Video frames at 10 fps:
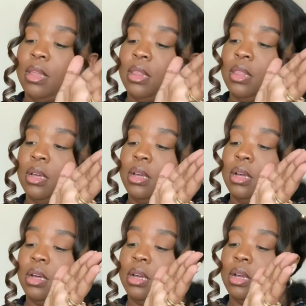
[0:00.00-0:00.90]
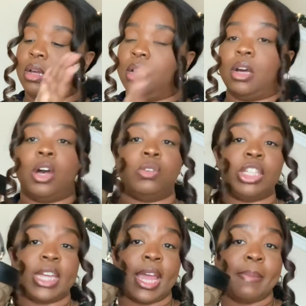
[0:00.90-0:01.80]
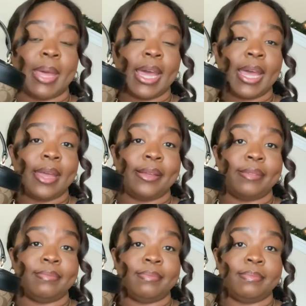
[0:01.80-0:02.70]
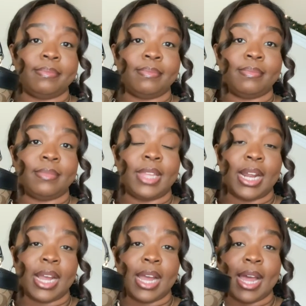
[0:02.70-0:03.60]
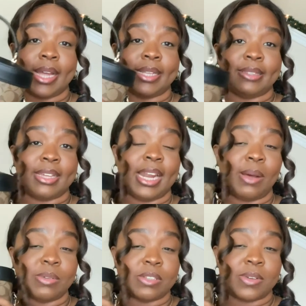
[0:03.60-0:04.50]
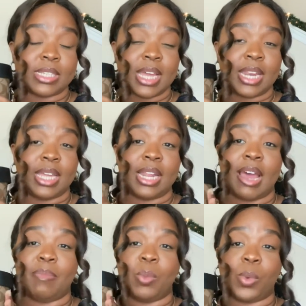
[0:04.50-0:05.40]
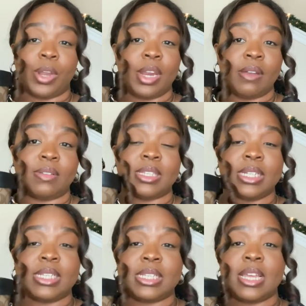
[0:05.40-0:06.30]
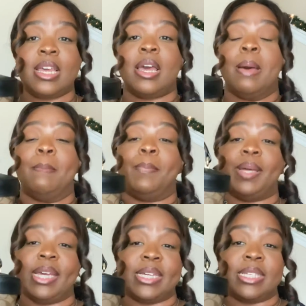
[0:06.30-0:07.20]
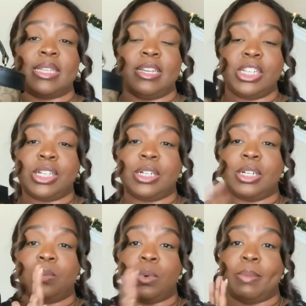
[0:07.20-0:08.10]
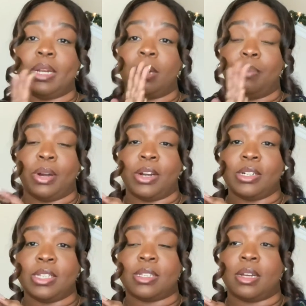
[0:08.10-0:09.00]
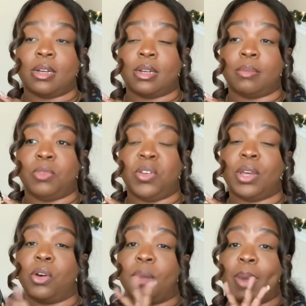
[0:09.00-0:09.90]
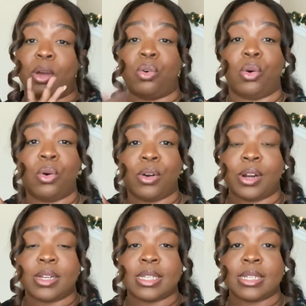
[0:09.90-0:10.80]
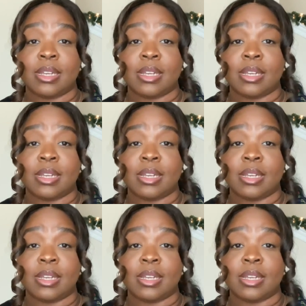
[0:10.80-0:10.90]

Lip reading: the Coach K bag. that I got, and I was so excited to get it. I've been wearing it ever since. But yes, get your woman a purse. You can go to Michael Kors.